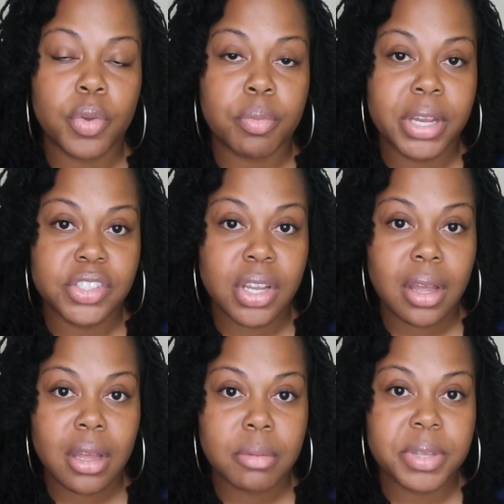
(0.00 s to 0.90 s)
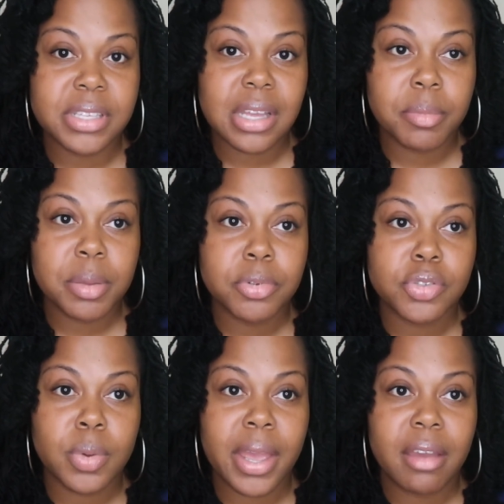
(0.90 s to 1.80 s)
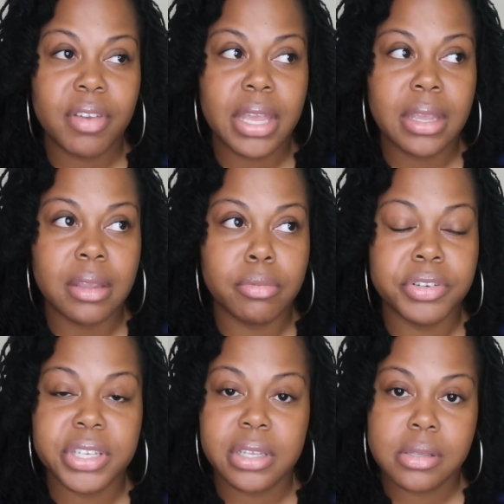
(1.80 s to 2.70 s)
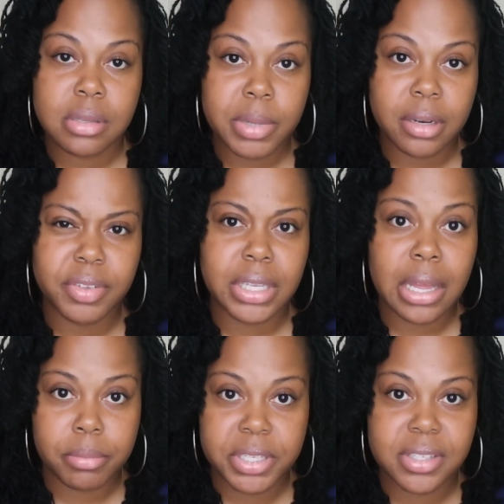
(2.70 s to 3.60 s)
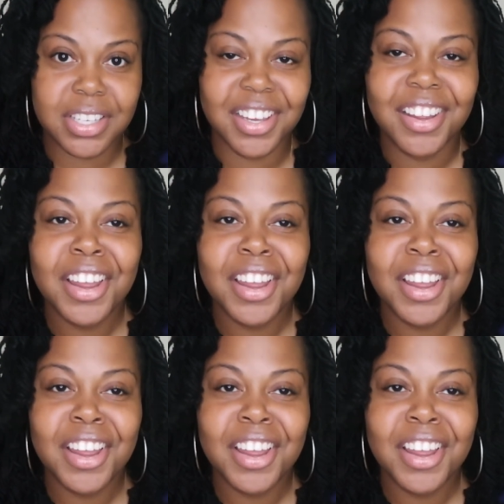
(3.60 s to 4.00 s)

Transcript: with my job is I'm able to have a ridiculous amount of allotments.